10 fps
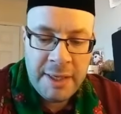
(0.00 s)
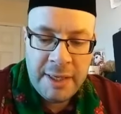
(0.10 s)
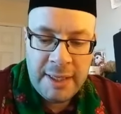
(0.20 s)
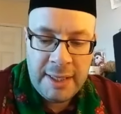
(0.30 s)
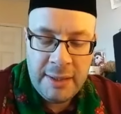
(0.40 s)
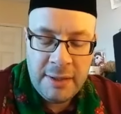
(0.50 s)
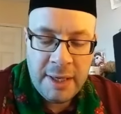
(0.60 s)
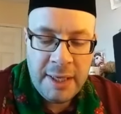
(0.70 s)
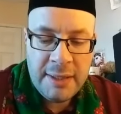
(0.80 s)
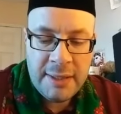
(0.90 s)
He
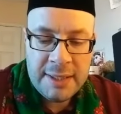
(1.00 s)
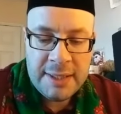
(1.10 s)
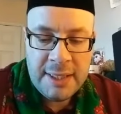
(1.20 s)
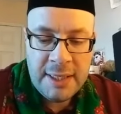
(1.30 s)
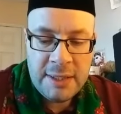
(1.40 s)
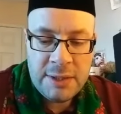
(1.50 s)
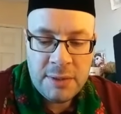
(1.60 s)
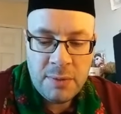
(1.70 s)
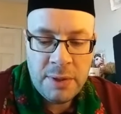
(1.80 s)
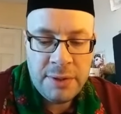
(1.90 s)
died at age
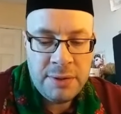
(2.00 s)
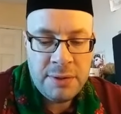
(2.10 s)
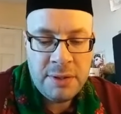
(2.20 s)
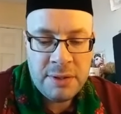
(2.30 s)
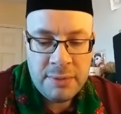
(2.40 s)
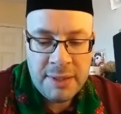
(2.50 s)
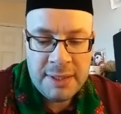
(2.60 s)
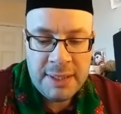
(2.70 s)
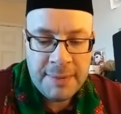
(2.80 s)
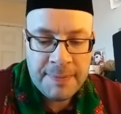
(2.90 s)

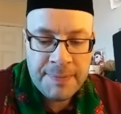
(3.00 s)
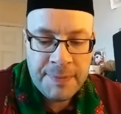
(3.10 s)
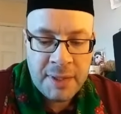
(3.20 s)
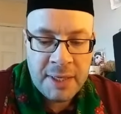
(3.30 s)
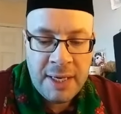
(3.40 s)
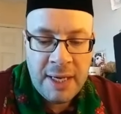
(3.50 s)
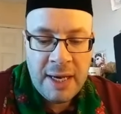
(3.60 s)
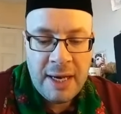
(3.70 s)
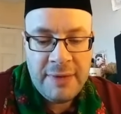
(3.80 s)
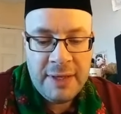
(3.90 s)
120,
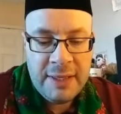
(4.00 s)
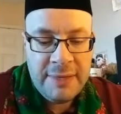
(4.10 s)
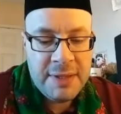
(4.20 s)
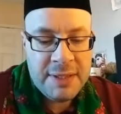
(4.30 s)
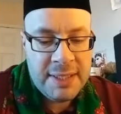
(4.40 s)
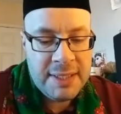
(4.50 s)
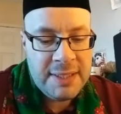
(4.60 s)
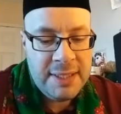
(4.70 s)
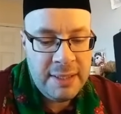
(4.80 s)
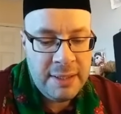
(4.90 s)
having lived
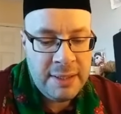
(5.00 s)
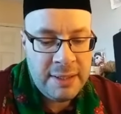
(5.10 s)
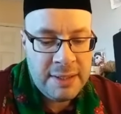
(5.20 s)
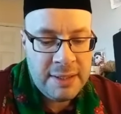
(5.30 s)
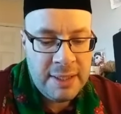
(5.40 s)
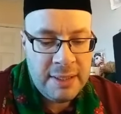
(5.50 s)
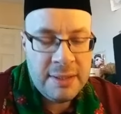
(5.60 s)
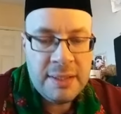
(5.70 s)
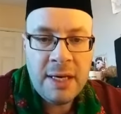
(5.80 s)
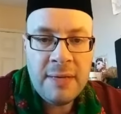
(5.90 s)
60 years in the
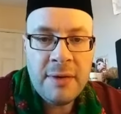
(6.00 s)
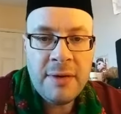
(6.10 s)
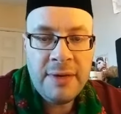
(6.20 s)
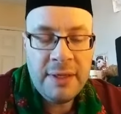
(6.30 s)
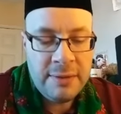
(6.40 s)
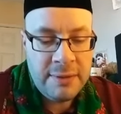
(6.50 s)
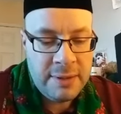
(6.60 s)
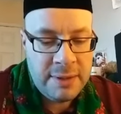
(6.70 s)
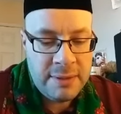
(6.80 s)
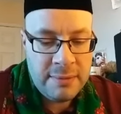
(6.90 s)
time of
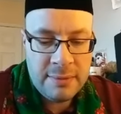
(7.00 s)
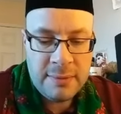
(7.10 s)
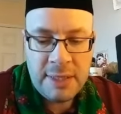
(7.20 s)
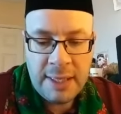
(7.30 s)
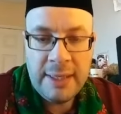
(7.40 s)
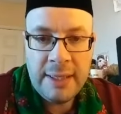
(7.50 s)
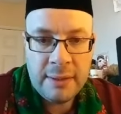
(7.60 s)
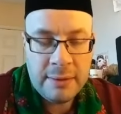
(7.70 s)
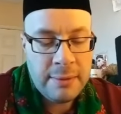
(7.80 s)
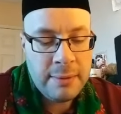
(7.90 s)
ignorance,
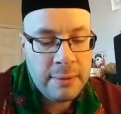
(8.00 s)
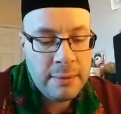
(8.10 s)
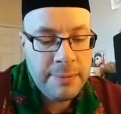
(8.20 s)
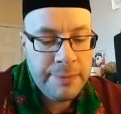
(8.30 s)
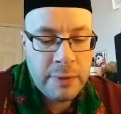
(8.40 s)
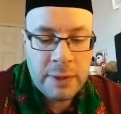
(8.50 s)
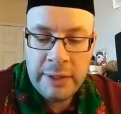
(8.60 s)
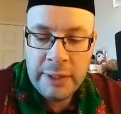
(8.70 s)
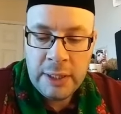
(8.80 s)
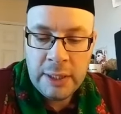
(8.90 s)
Jahiliyyah,
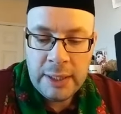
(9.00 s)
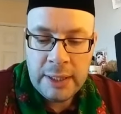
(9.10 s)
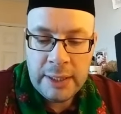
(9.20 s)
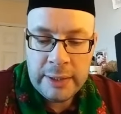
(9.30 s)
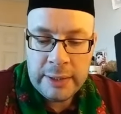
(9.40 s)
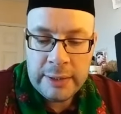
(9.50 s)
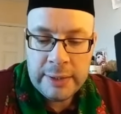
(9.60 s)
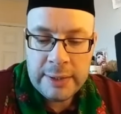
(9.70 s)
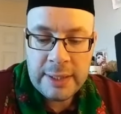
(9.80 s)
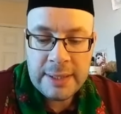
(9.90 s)
and
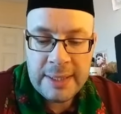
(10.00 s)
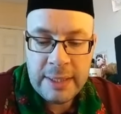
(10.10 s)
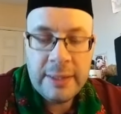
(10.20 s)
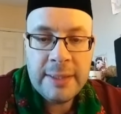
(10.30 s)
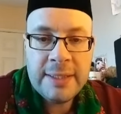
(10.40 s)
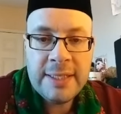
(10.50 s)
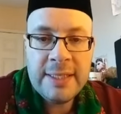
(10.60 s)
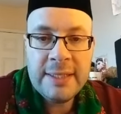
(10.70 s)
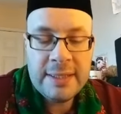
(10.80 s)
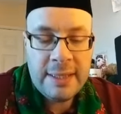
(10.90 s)
60 years
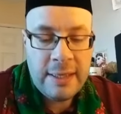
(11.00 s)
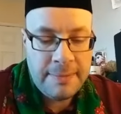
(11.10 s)
in Islam.